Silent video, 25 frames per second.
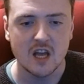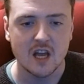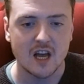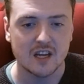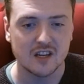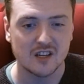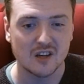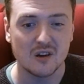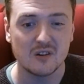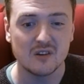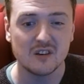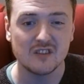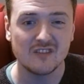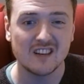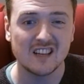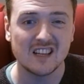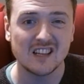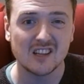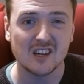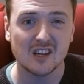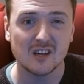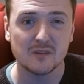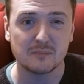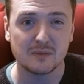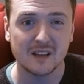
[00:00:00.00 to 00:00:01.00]
And I only really
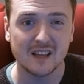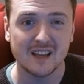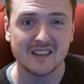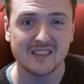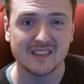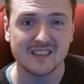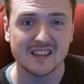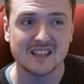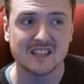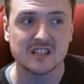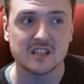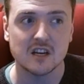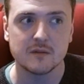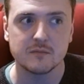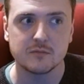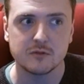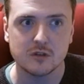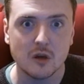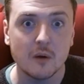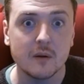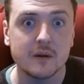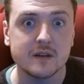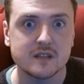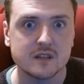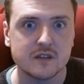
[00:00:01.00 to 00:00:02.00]
like playing things that I'm
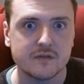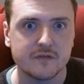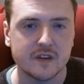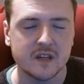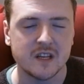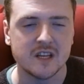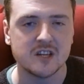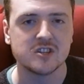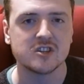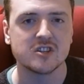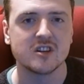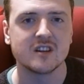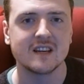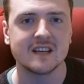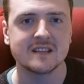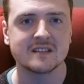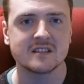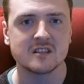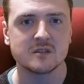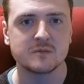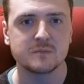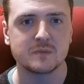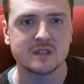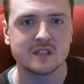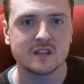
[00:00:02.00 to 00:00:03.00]
going to finish unless
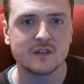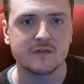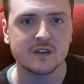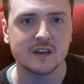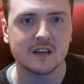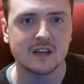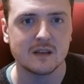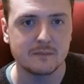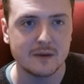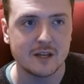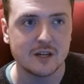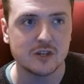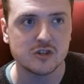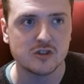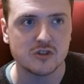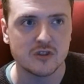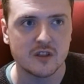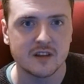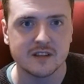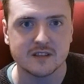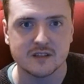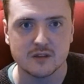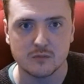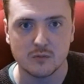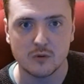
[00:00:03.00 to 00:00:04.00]
I specifically mention
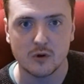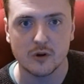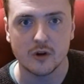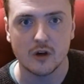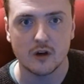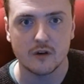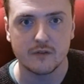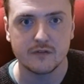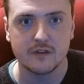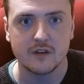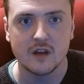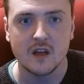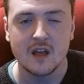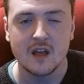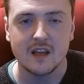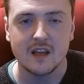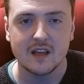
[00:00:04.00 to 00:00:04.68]
that it's a one-off